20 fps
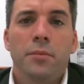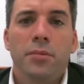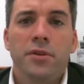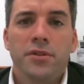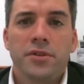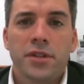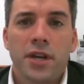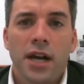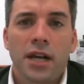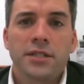
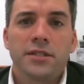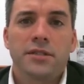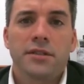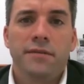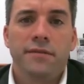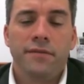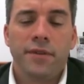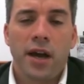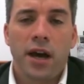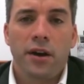besides the
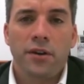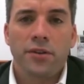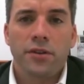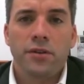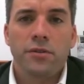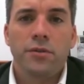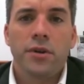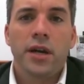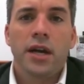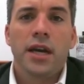
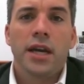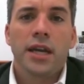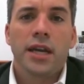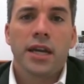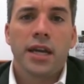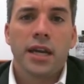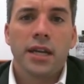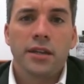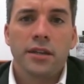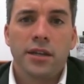value,
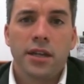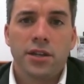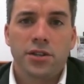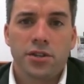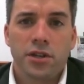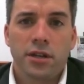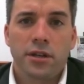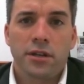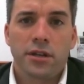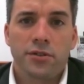
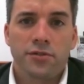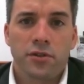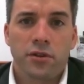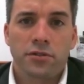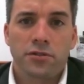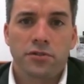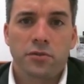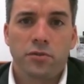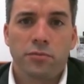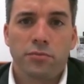condition is
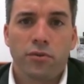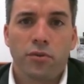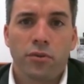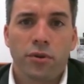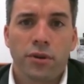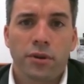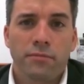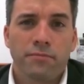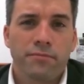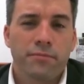also
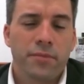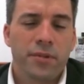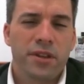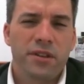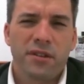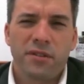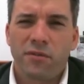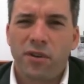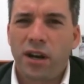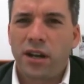important.
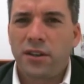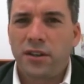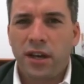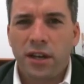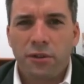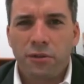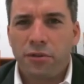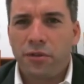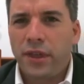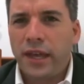You can run into
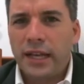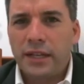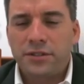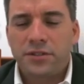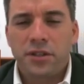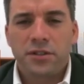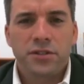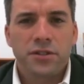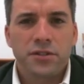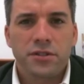other things
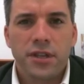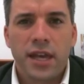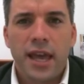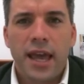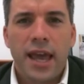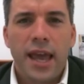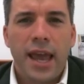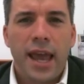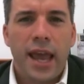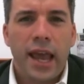such as
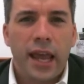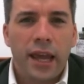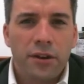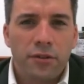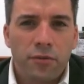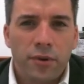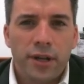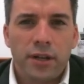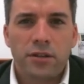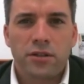
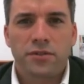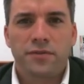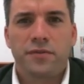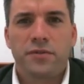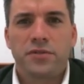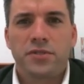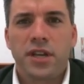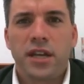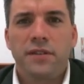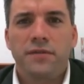handrails for
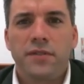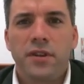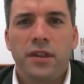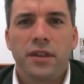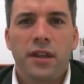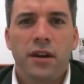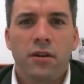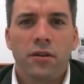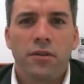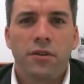safety
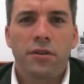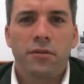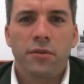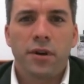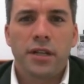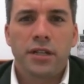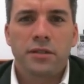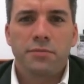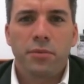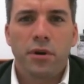that aren't in the
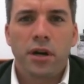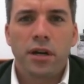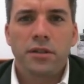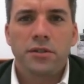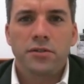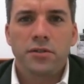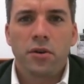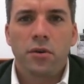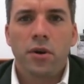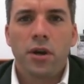right
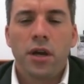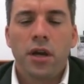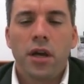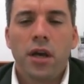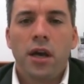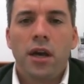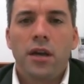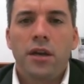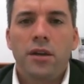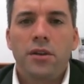spot. So
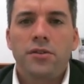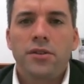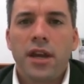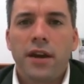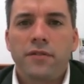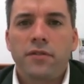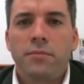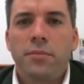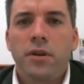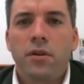you just
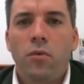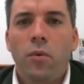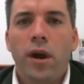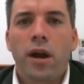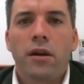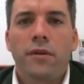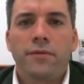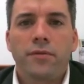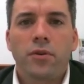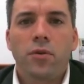have to be
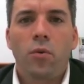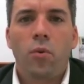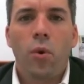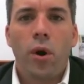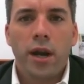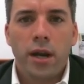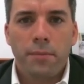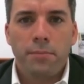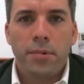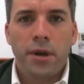aware of
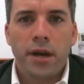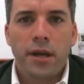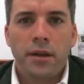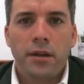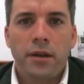quite a bit